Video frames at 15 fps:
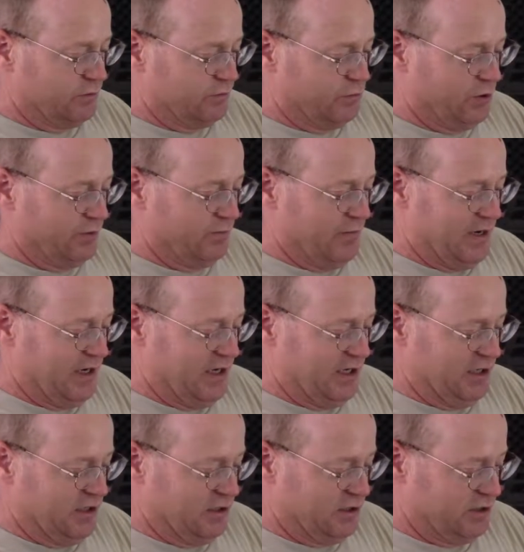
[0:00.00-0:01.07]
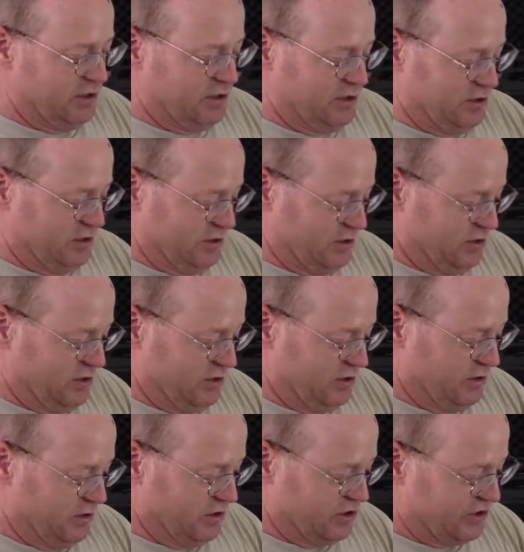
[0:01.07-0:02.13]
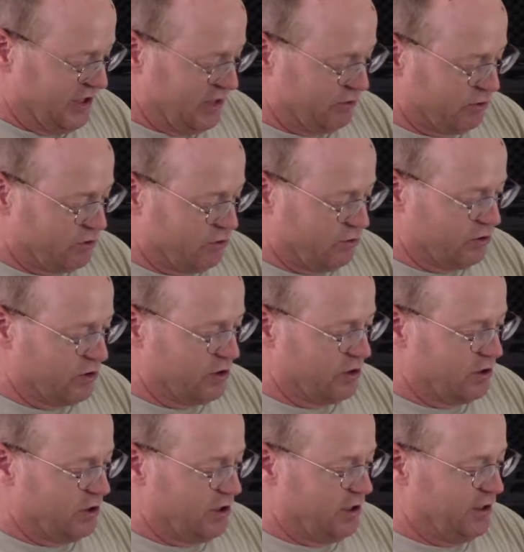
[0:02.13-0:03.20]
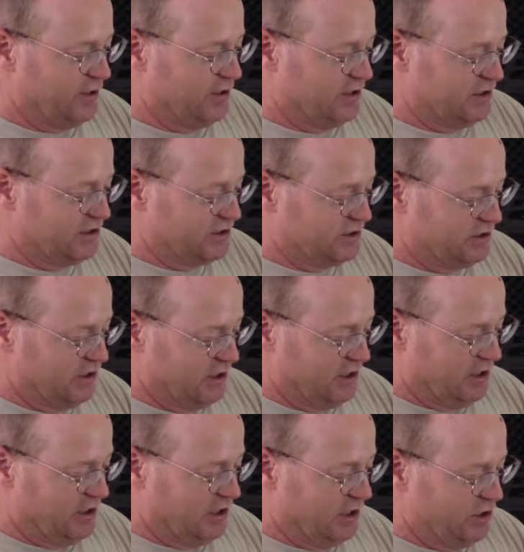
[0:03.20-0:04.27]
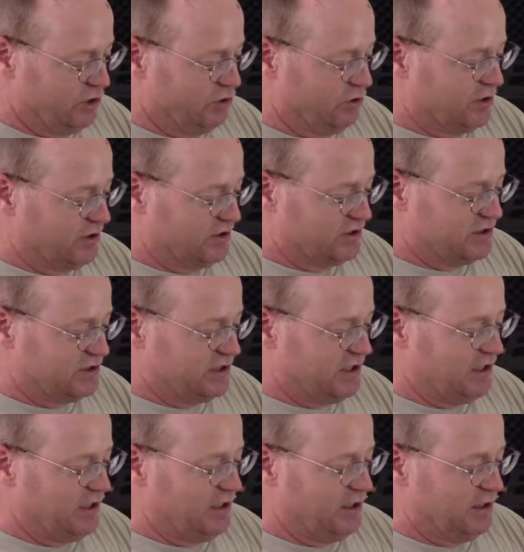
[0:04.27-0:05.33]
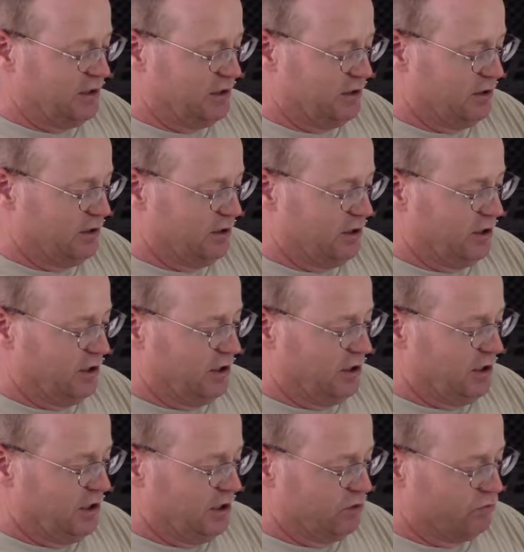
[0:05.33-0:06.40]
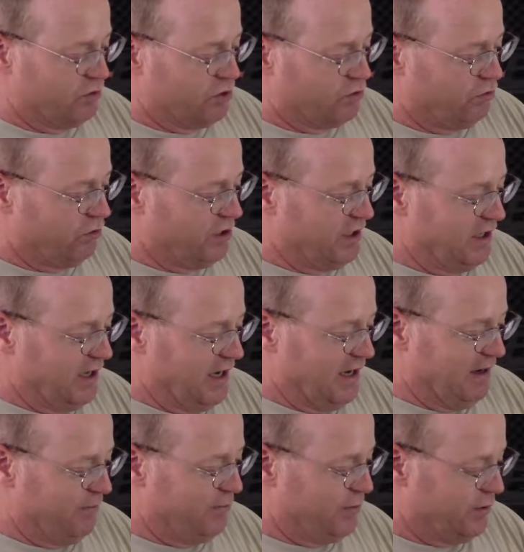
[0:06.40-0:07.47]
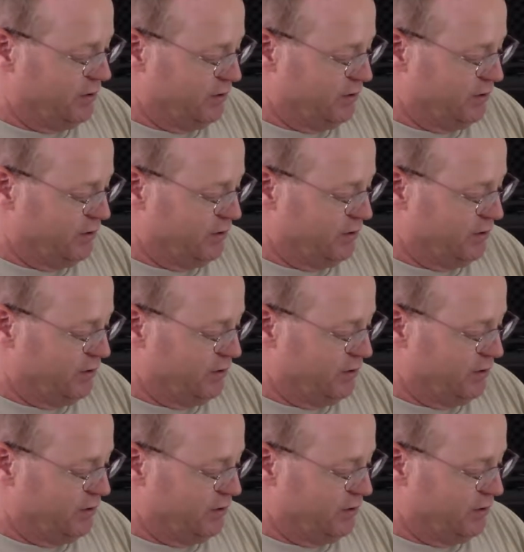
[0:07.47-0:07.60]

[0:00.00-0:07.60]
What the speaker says: put the sound recorder on this, and you can see in the recording app,